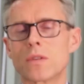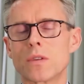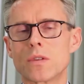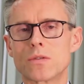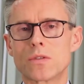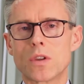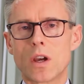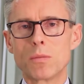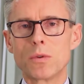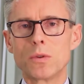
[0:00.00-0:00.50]
The
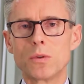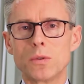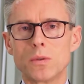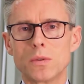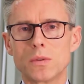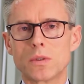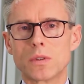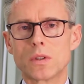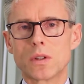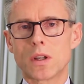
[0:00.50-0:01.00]

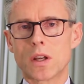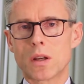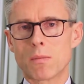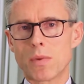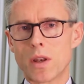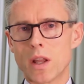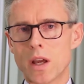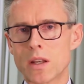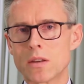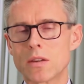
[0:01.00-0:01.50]
double
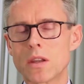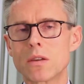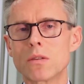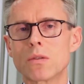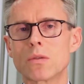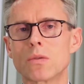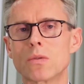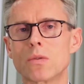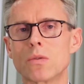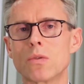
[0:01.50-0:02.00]

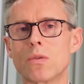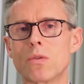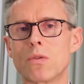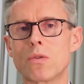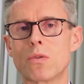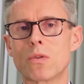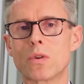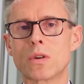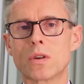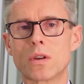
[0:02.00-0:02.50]
blinding,
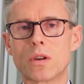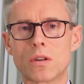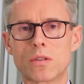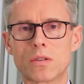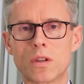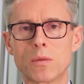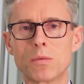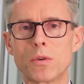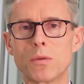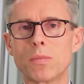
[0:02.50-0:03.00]
or a
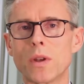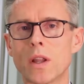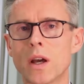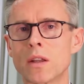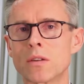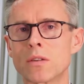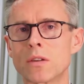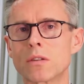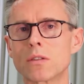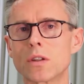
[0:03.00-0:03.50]

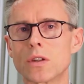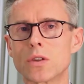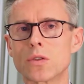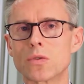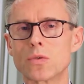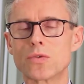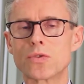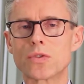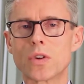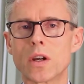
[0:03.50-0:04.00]
double-blinded
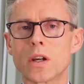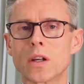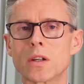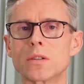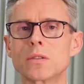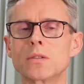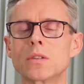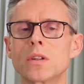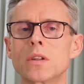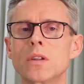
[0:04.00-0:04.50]
clinical
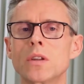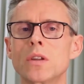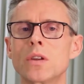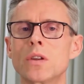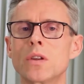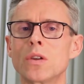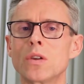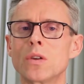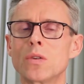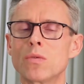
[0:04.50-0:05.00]
trial,
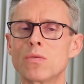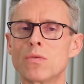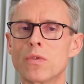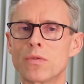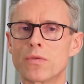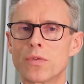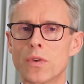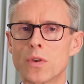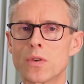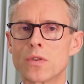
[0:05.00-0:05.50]

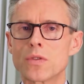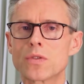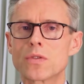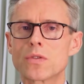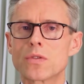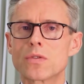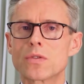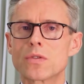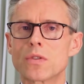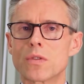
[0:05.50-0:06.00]

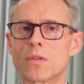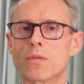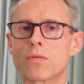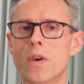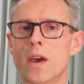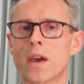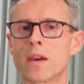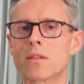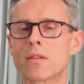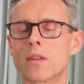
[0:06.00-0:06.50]
refers to the
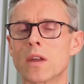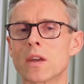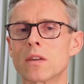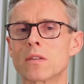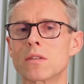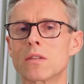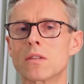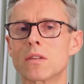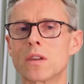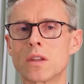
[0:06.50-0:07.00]
fact
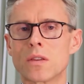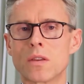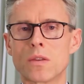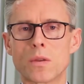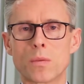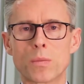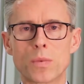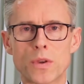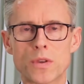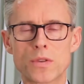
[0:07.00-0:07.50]
that neither
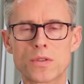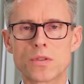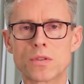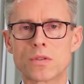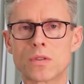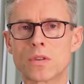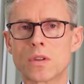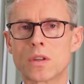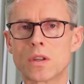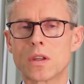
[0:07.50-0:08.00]
the
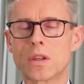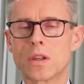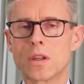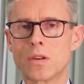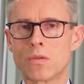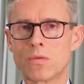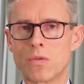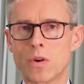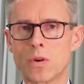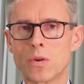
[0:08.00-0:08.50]
person
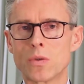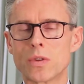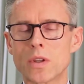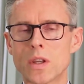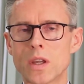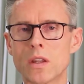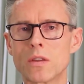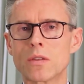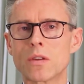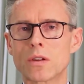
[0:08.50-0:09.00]
enrolled
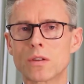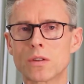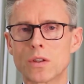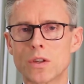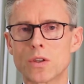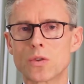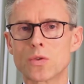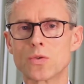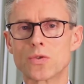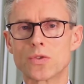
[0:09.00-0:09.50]
in the
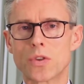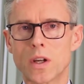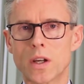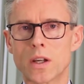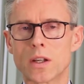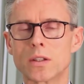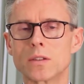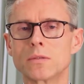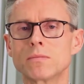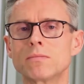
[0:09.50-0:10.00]
clinical
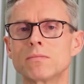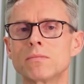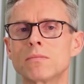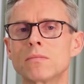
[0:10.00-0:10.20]
trial